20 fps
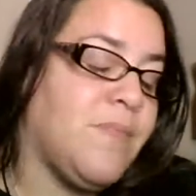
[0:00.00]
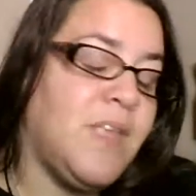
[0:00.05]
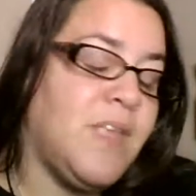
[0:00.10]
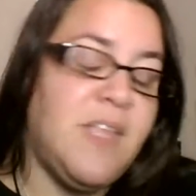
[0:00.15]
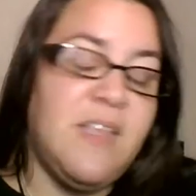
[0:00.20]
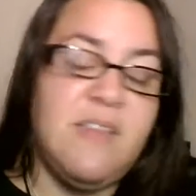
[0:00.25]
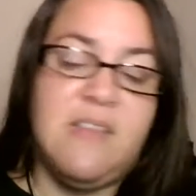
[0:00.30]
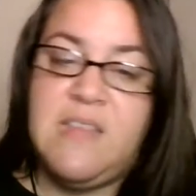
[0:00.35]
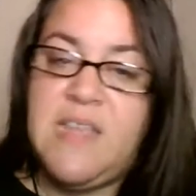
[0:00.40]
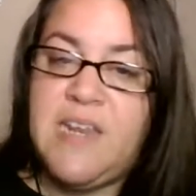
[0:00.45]

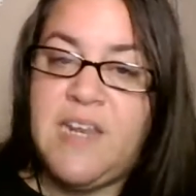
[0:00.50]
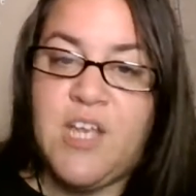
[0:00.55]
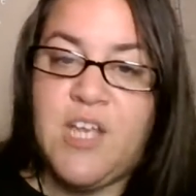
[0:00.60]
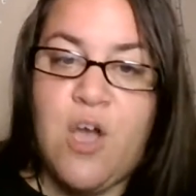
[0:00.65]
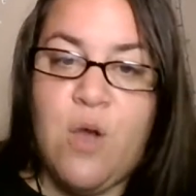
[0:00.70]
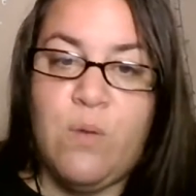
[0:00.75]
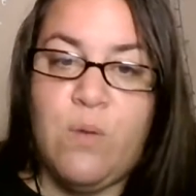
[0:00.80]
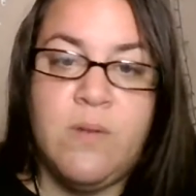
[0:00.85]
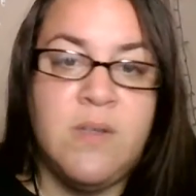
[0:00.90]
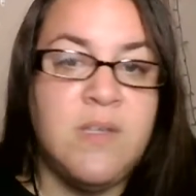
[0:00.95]
You need to let it
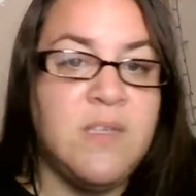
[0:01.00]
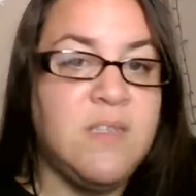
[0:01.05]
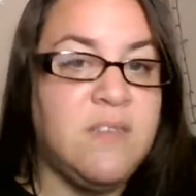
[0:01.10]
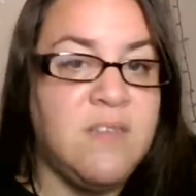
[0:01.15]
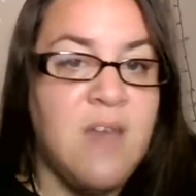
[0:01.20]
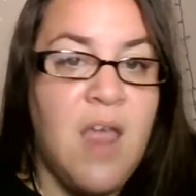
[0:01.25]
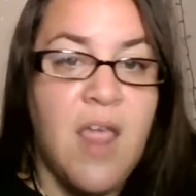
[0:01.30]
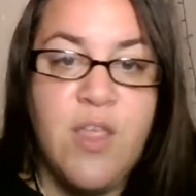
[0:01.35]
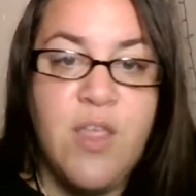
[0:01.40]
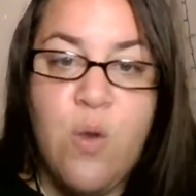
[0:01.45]
go. It's
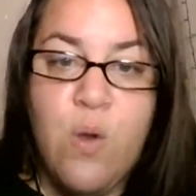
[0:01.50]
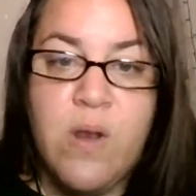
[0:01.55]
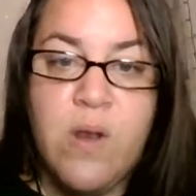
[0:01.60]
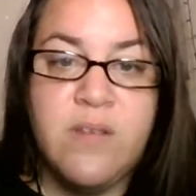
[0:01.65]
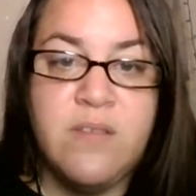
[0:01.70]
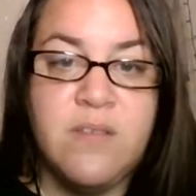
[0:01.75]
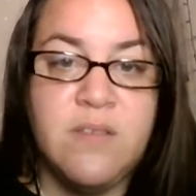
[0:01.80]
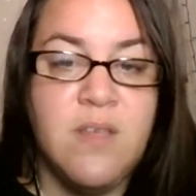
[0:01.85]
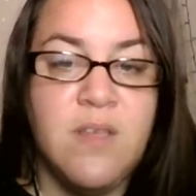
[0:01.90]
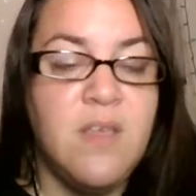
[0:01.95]
not
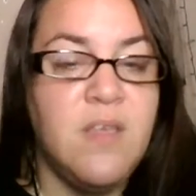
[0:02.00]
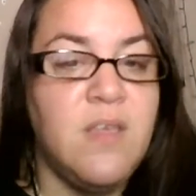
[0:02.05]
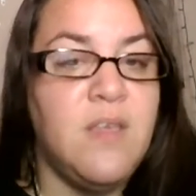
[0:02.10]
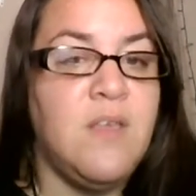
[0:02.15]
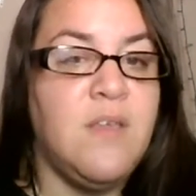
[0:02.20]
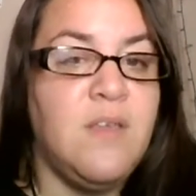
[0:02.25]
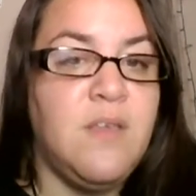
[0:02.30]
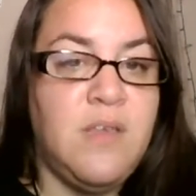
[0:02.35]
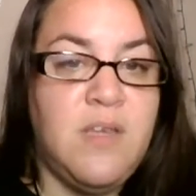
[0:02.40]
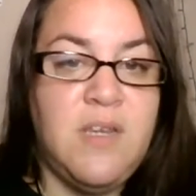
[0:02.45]
yours.
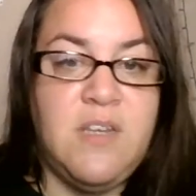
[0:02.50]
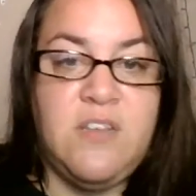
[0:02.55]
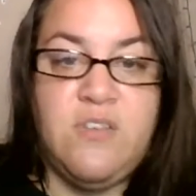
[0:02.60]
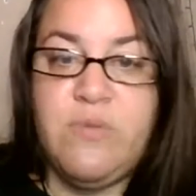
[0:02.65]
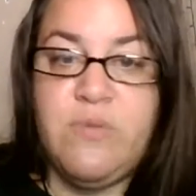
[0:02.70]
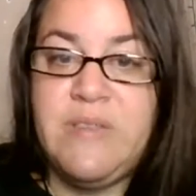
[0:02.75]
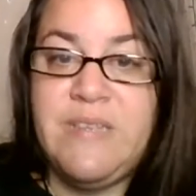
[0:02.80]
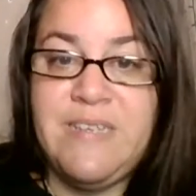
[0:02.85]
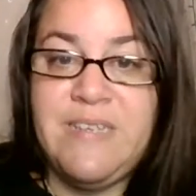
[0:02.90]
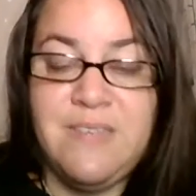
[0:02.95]
You need to
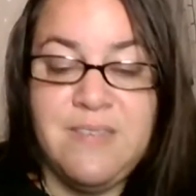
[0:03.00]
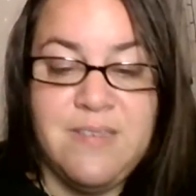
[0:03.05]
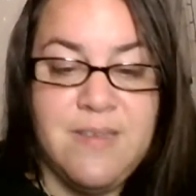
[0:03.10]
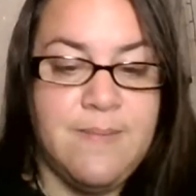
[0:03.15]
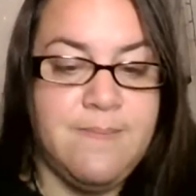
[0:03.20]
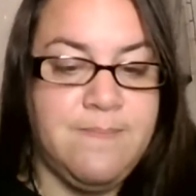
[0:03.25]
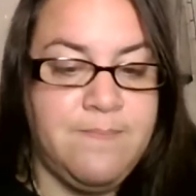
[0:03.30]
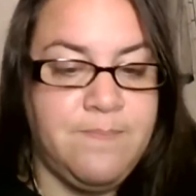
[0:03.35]
release it.